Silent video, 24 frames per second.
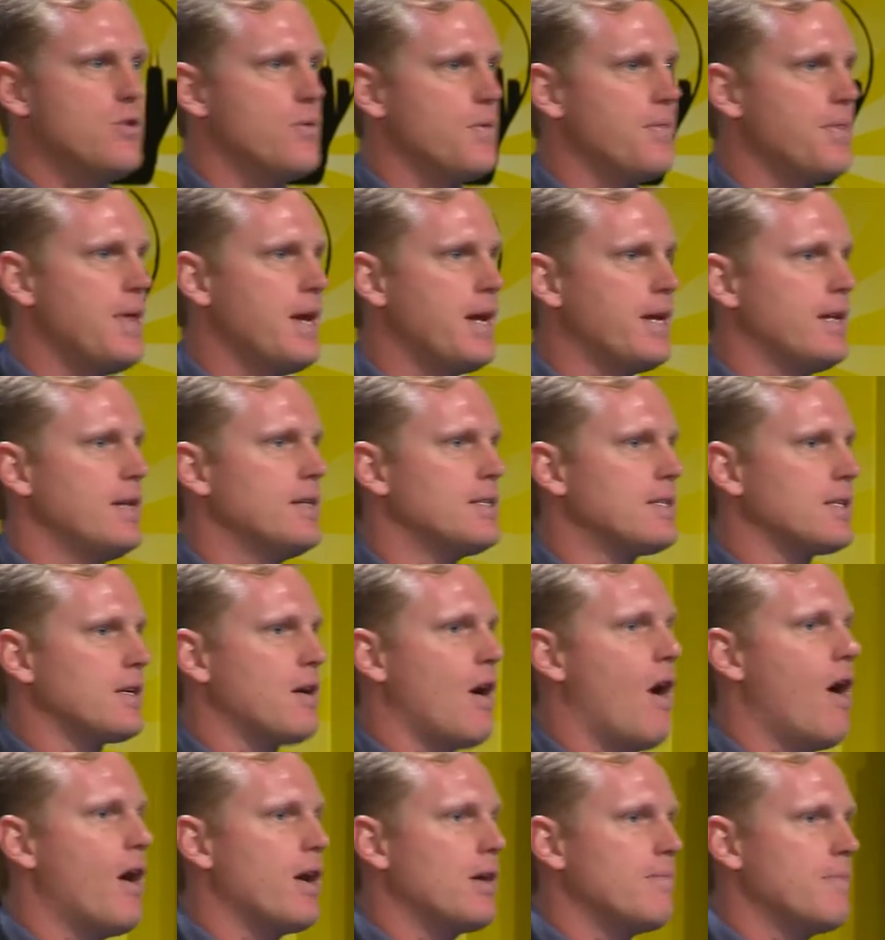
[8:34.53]
You'd think in this
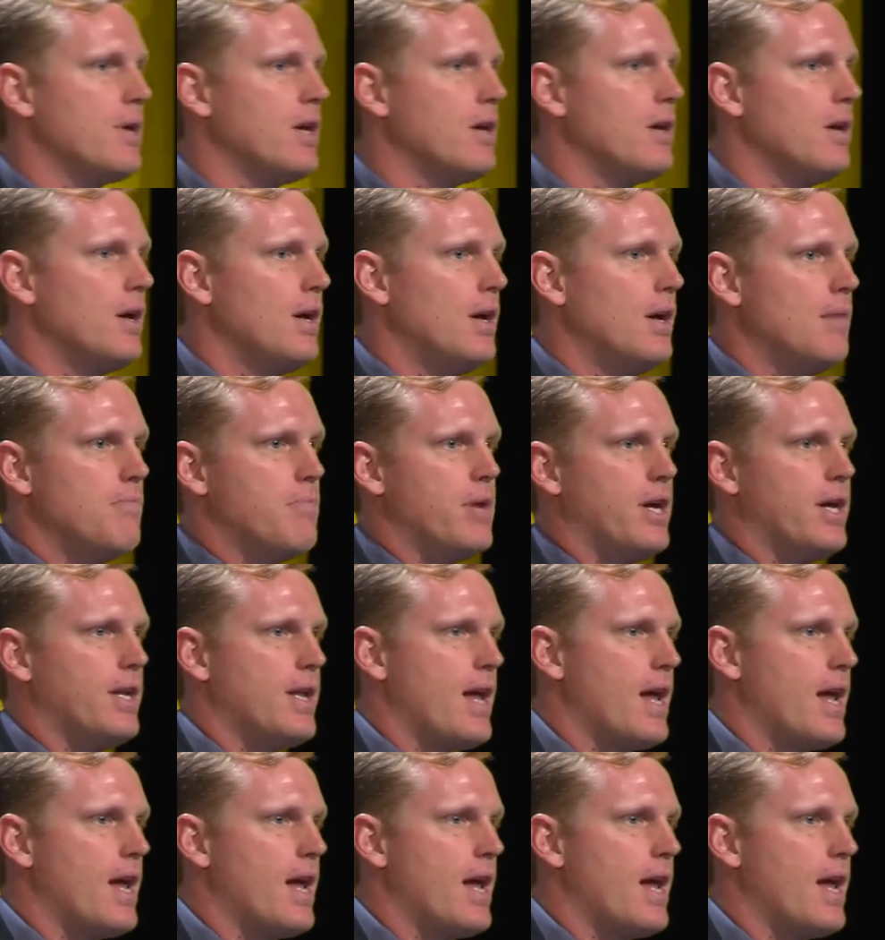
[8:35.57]
economy, being